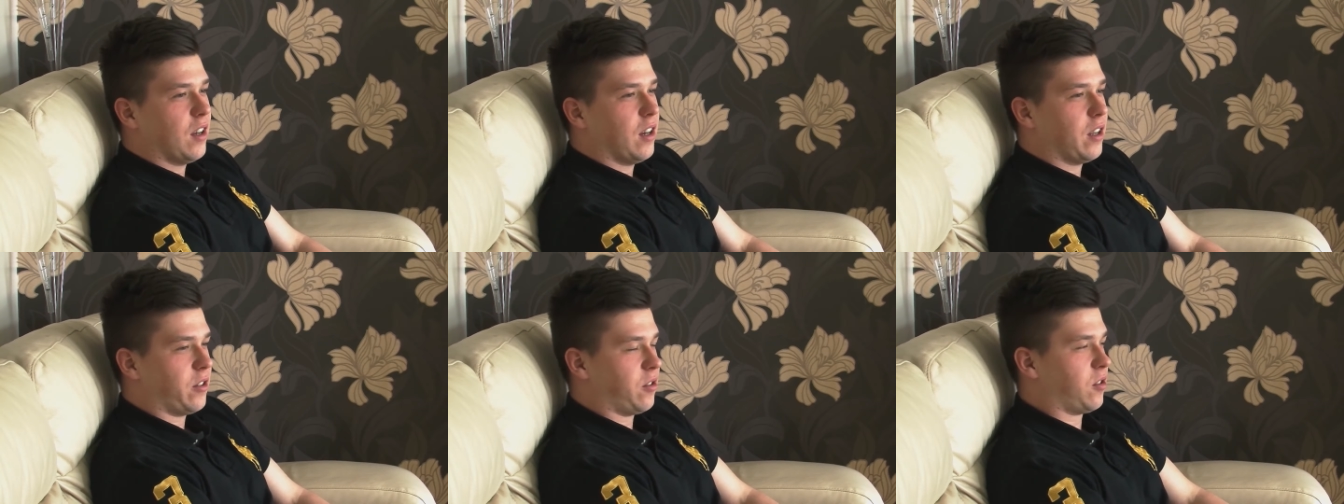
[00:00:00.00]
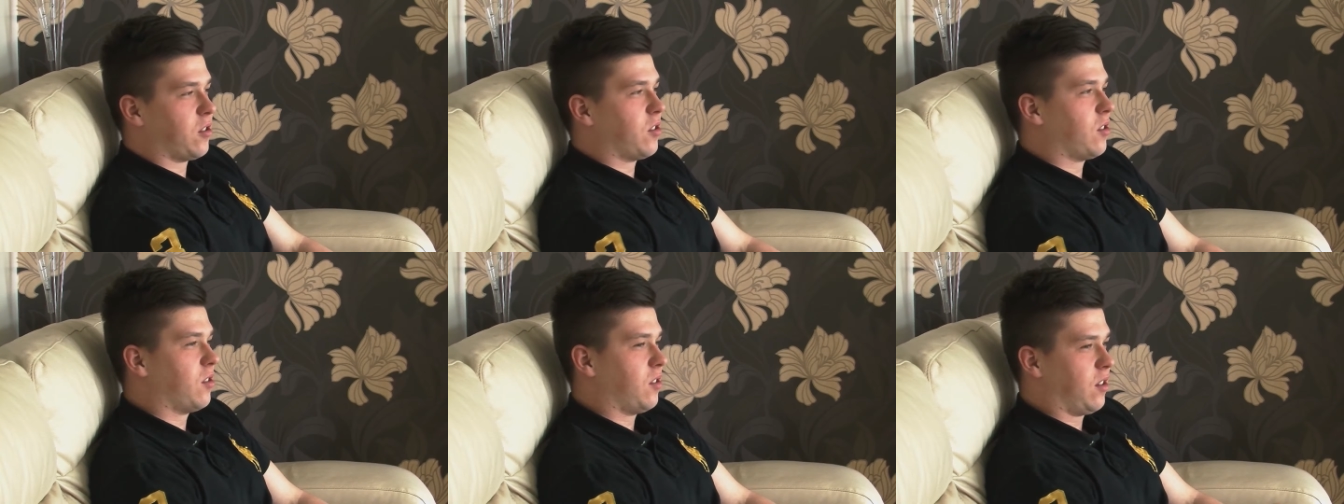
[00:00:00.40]
and
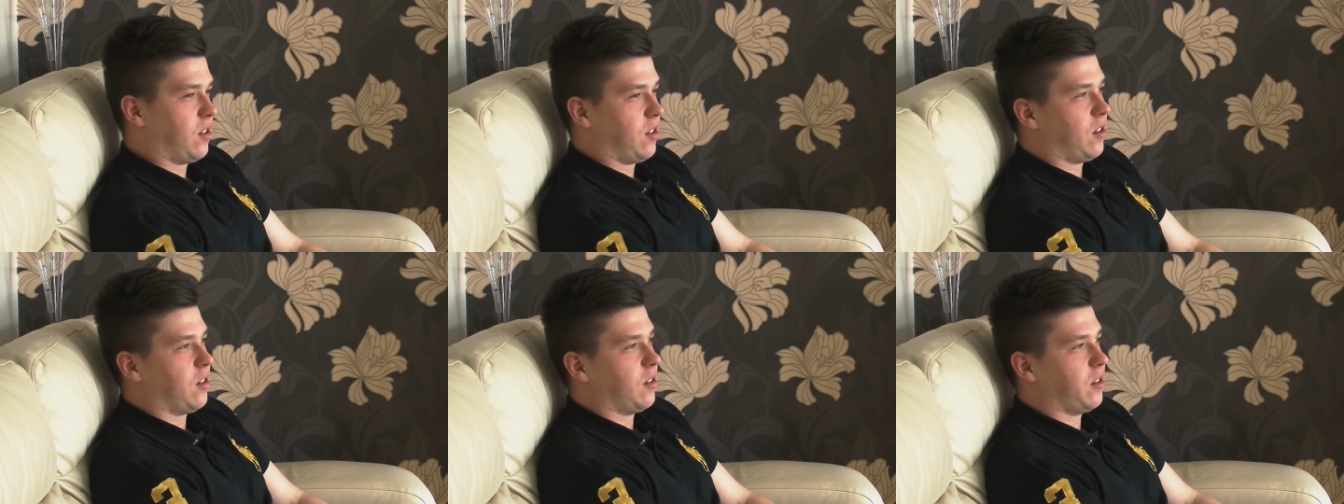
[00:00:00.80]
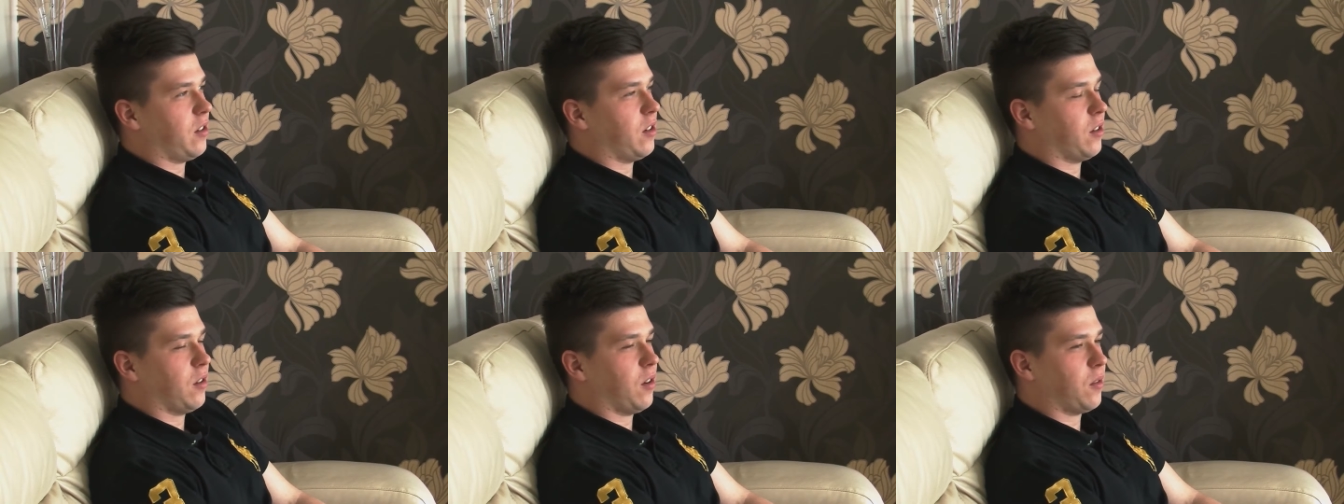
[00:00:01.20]
just you
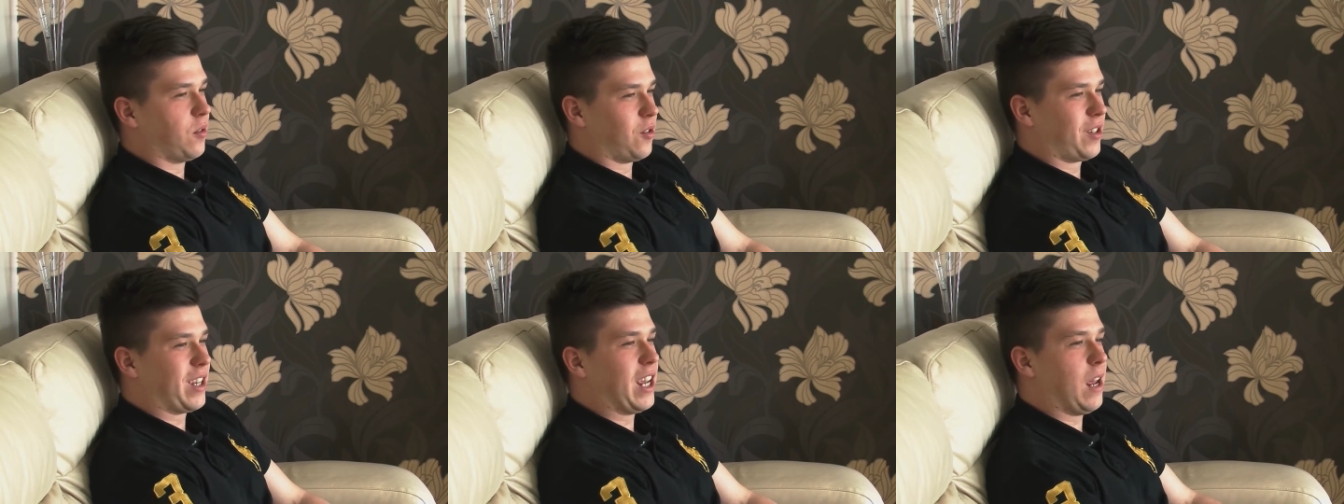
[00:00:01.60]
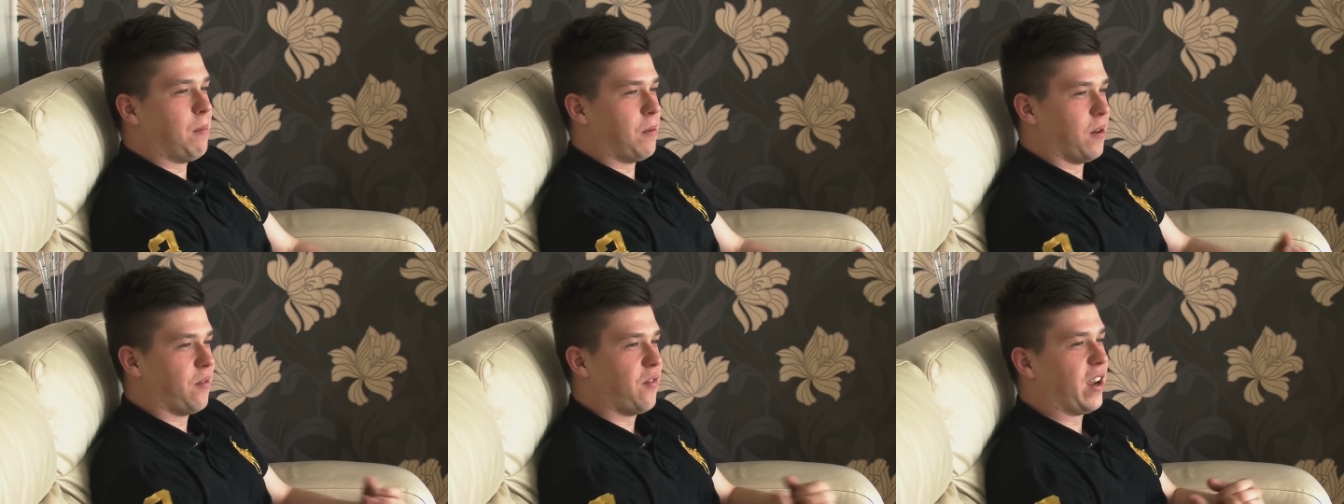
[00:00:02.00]
know I was just
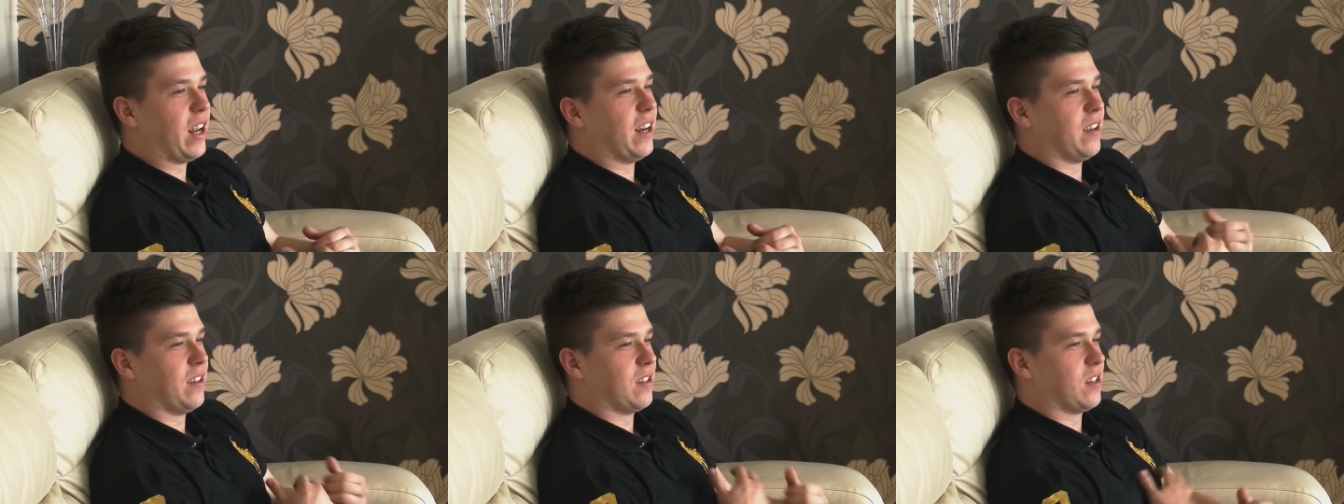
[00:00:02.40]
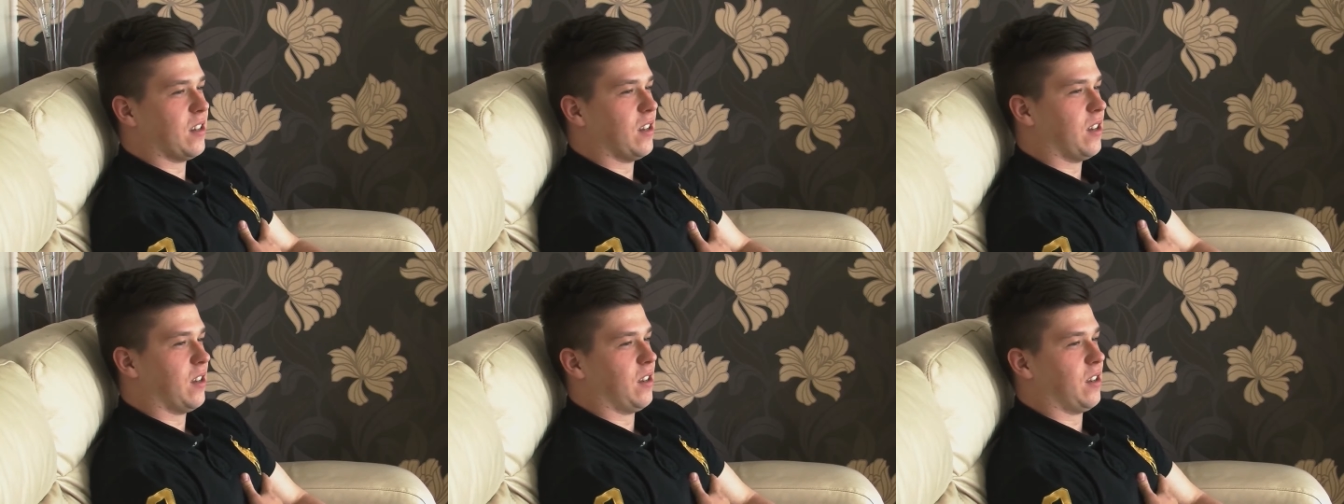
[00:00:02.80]
keeping the feelings